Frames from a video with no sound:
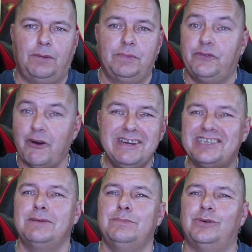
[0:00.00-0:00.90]
Very
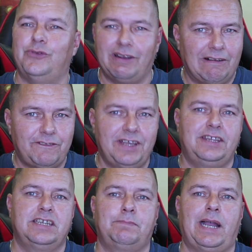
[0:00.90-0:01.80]
simple thing. I
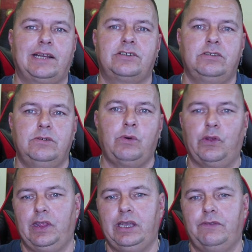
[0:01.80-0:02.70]
fed this back to
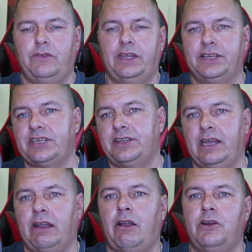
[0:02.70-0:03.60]
OneLeaf and they said
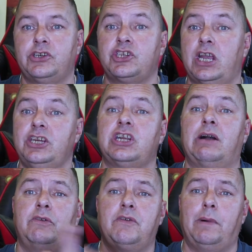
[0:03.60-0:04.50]
they're going to change
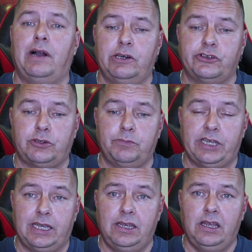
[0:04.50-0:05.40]
that with a BIOS
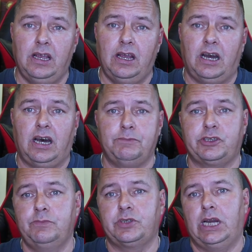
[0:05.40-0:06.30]
update.
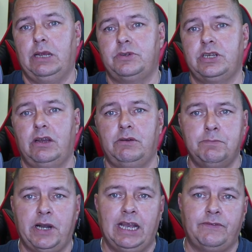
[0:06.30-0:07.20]
Sometimes, you know,
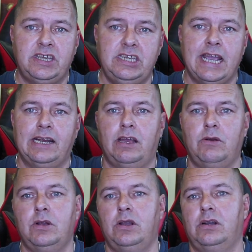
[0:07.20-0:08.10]
you might have a
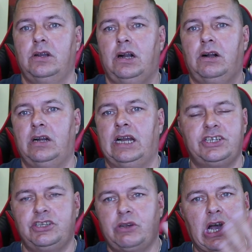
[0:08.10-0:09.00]
yellow
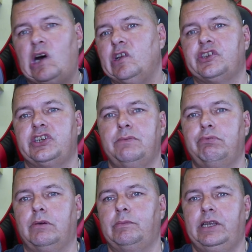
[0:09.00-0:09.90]
and you can't see
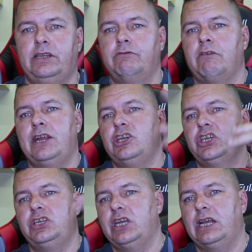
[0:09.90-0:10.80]
it properly, the
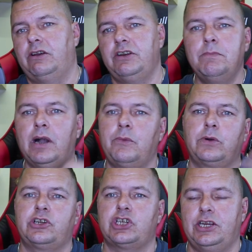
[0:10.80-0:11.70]
range in yellow, and you might
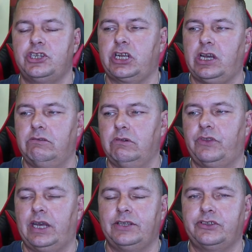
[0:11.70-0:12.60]
want to change the color
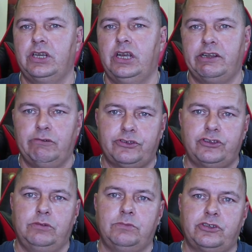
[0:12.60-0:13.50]
of that. There were
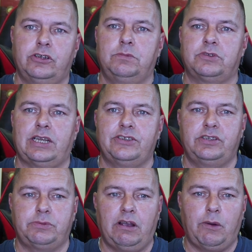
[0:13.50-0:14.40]
certain
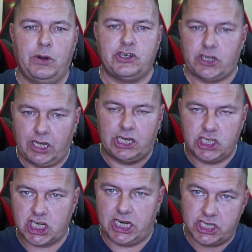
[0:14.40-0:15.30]
circumstances where I wished I
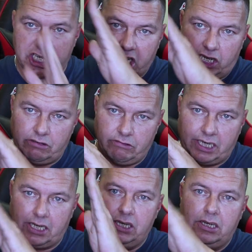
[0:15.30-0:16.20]
could change the
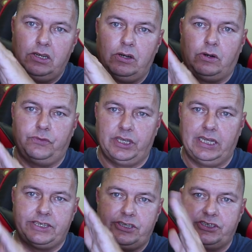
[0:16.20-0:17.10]
coloring of the
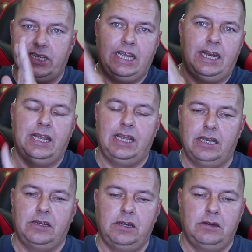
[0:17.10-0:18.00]
letters in
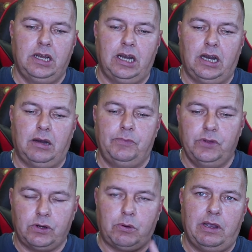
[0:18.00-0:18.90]
here.
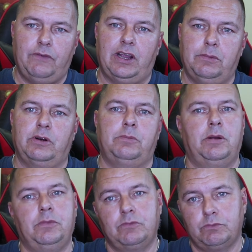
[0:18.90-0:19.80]
Not quite available at the
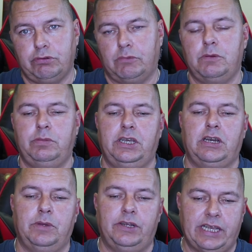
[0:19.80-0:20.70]
moment, probably
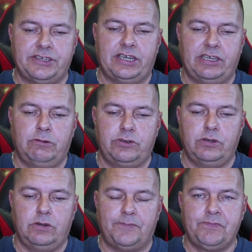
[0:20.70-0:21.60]
coming. They said they will
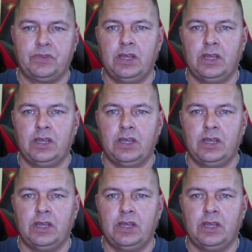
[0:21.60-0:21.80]
do that.